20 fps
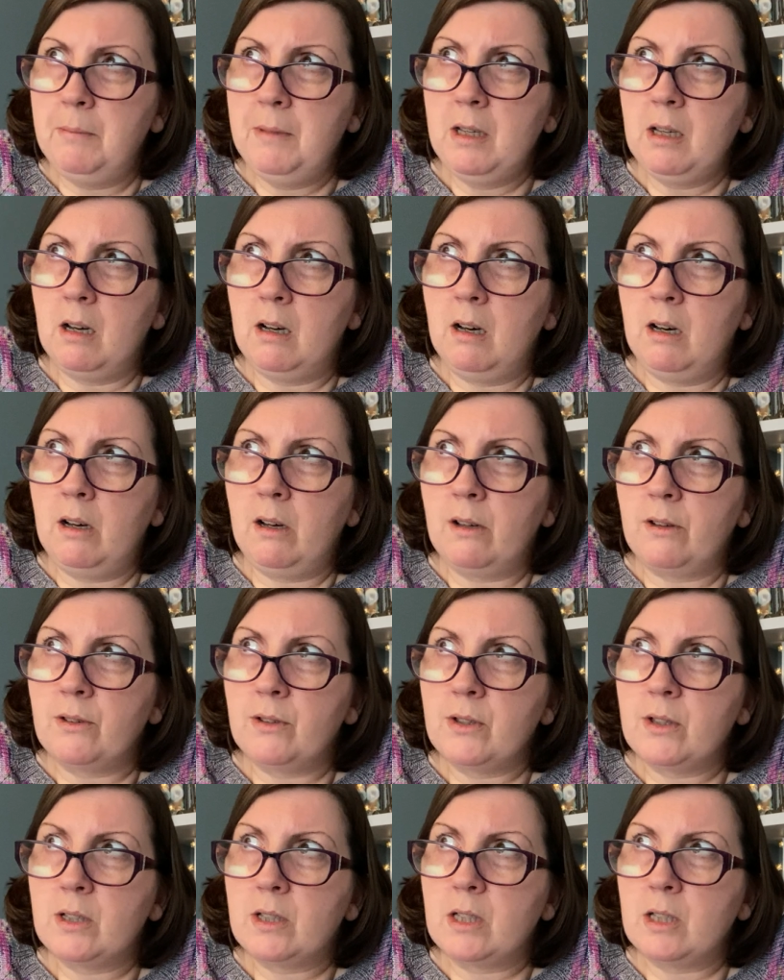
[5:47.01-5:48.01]

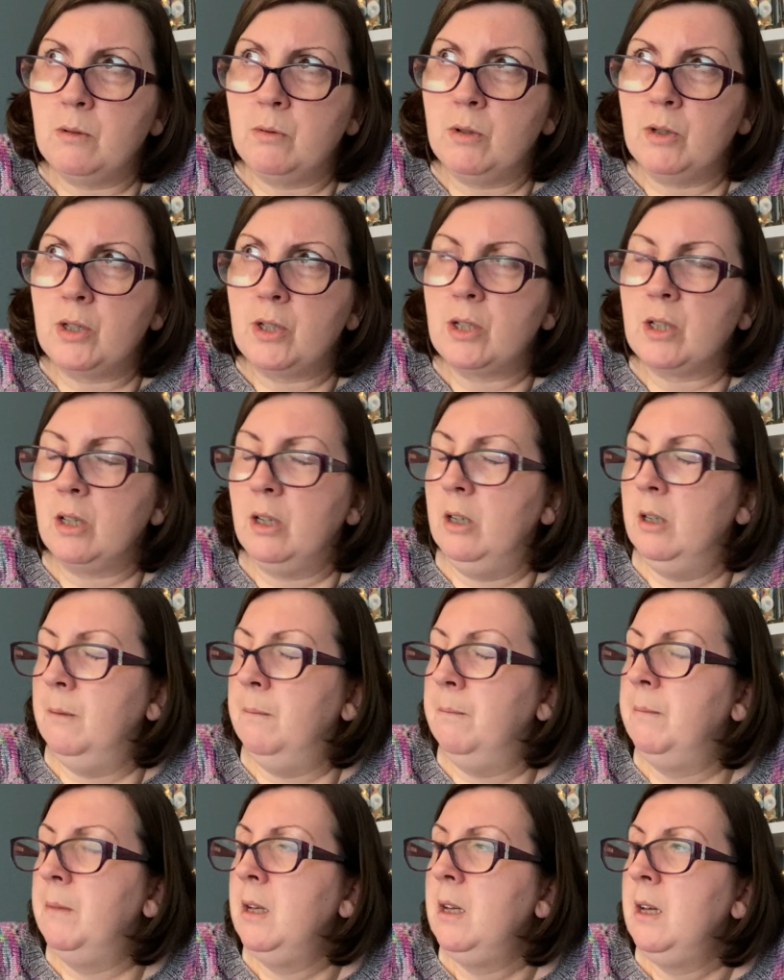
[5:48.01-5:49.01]
yarns. There was some